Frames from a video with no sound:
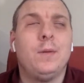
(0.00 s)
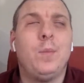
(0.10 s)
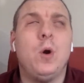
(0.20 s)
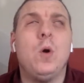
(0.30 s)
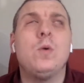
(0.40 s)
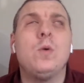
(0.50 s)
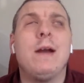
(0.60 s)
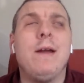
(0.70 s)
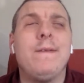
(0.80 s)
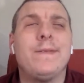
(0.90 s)
put all
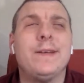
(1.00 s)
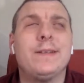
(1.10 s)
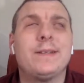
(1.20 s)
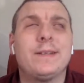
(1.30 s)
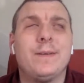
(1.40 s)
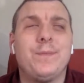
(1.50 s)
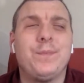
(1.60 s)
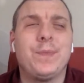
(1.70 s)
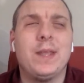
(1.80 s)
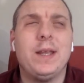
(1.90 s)
our efforts
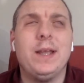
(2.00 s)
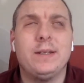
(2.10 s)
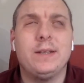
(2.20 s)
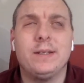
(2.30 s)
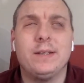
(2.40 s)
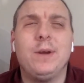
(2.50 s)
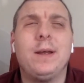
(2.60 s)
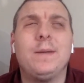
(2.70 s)
into